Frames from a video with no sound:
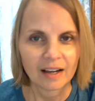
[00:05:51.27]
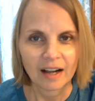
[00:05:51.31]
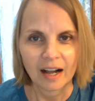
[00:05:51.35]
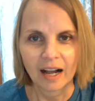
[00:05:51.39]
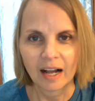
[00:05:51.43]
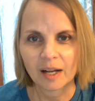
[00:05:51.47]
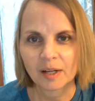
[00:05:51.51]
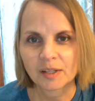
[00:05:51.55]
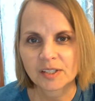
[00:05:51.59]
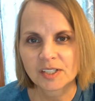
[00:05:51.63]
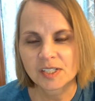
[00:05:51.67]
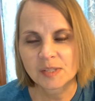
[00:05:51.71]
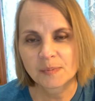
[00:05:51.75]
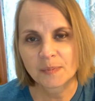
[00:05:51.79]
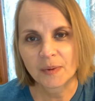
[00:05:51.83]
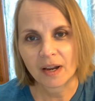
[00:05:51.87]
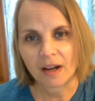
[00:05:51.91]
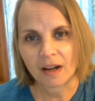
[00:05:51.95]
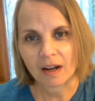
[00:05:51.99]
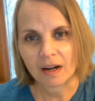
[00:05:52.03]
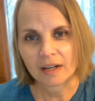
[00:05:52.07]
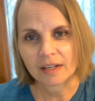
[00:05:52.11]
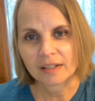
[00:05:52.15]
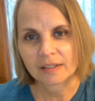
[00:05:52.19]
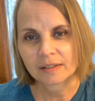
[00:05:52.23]
just be
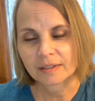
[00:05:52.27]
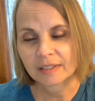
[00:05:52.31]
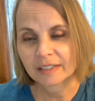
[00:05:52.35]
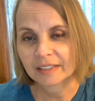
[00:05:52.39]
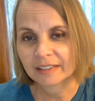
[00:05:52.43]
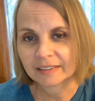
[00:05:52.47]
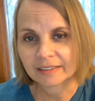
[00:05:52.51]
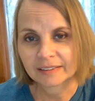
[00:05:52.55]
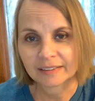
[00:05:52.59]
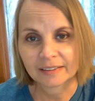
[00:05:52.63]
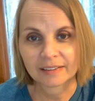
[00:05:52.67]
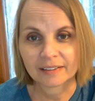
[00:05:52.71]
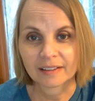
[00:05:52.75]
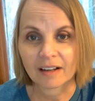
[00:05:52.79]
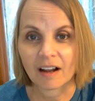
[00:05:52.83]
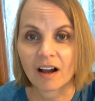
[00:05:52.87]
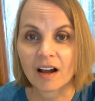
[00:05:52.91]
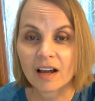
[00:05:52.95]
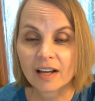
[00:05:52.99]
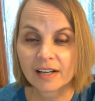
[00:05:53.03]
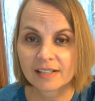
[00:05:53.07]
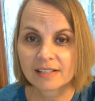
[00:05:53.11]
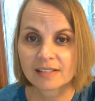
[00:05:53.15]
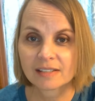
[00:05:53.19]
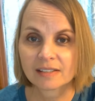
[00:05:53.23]
honest,
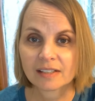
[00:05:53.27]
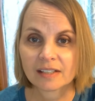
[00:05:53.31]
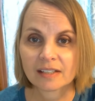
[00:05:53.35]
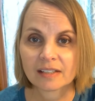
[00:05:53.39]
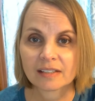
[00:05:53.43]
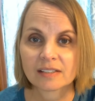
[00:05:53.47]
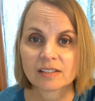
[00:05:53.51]
honestly.